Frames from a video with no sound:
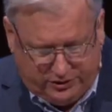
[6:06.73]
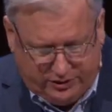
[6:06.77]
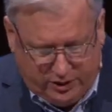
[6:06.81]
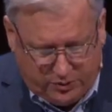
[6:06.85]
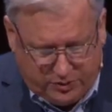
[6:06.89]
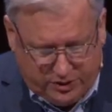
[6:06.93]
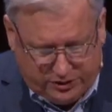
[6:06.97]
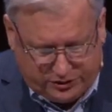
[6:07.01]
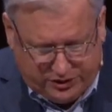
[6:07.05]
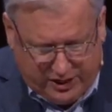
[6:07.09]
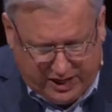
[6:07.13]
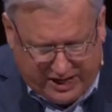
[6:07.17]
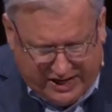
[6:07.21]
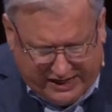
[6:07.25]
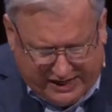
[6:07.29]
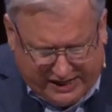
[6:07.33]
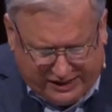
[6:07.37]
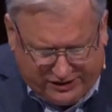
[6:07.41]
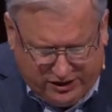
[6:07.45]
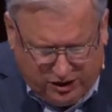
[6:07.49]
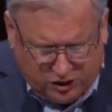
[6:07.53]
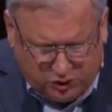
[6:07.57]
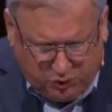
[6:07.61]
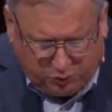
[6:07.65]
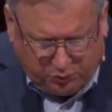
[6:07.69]
Notice, he
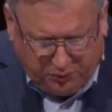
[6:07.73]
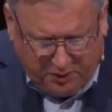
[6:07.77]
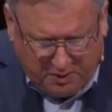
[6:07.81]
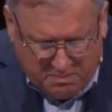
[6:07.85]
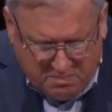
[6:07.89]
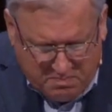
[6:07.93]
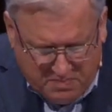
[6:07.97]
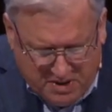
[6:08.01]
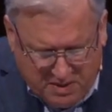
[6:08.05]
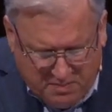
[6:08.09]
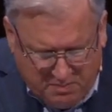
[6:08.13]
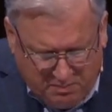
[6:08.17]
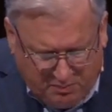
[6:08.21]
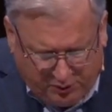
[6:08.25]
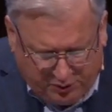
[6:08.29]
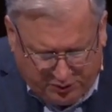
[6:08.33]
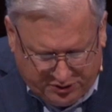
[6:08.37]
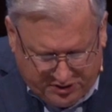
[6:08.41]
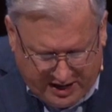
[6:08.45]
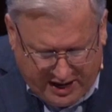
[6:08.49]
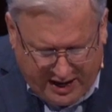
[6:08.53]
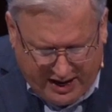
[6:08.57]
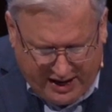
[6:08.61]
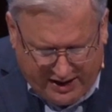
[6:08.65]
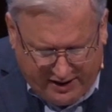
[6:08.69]
says, Remember
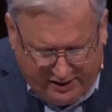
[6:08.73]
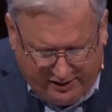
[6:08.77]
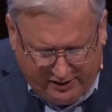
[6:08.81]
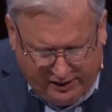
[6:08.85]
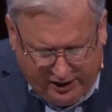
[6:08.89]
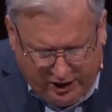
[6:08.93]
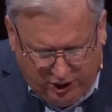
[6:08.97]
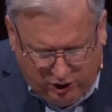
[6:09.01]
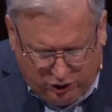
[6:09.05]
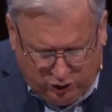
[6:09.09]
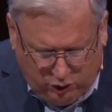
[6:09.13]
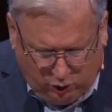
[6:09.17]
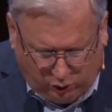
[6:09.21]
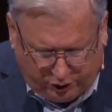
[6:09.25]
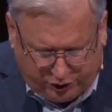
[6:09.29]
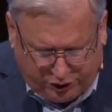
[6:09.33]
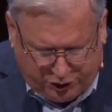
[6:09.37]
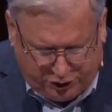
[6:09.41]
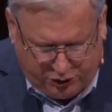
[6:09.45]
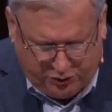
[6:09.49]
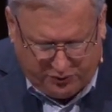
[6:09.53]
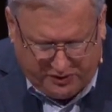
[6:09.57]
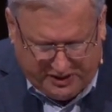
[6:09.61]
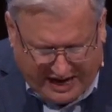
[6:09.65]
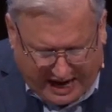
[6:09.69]
now your
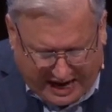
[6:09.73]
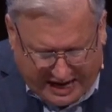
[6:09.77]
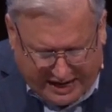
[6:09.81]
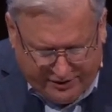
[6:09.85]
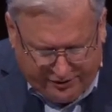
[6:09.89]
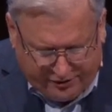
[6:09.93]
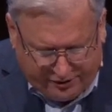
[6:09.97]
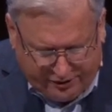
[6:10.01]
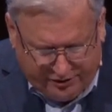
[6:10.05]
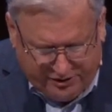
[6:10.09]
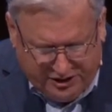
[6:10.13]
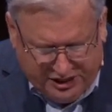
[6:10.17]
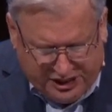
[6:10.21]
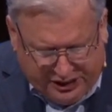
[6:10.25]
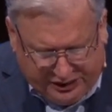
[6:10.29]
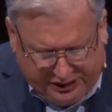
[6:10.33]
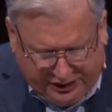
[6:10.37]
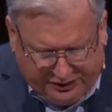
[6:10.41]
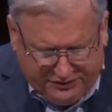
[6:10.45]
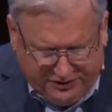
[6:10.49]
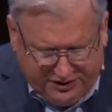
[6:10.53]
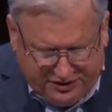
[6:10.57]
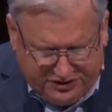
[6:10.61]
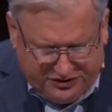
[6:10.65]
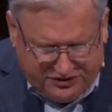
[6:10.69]
Creator
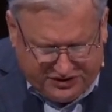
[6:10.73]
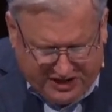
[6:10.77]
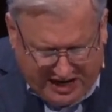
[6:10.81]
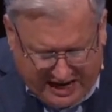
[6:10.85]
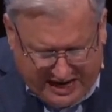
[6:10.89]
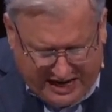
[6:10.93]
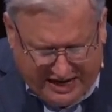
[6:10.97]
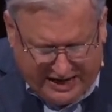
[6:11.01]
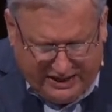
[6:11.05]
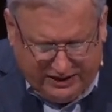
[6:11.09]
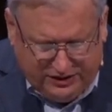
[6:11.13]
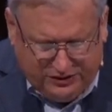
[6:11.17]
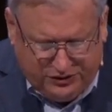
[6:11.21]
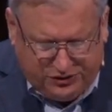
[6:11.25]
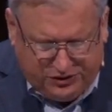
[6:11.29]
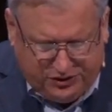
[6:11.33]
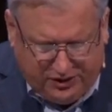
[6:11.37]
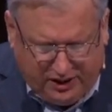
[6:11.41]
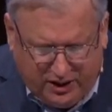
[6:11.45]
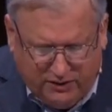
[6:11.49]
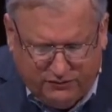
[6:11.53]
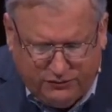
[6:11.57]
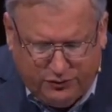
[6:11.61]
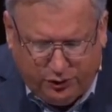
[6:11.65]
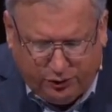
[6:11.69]
in the days
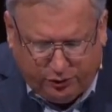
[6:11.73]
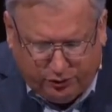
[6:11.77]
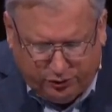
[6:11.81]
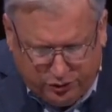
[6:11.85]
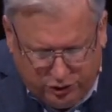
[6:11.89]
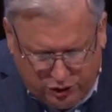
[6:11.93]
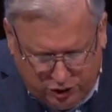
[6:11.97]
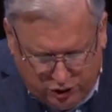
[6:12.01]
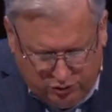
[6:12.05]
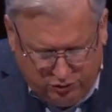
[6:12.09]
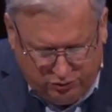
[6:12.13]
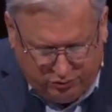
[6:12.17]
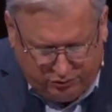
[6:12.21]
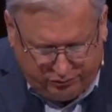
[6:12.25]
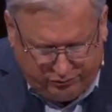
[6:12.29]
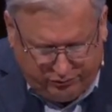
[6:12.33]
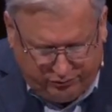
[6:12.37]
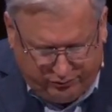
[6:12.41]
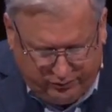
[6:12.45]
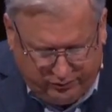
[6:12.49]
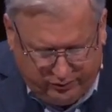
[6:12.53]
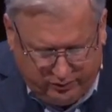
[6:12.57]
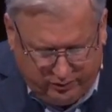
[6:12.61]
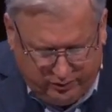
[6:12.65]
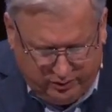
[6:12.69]
of your
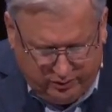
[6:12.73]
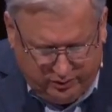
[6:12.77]
youth.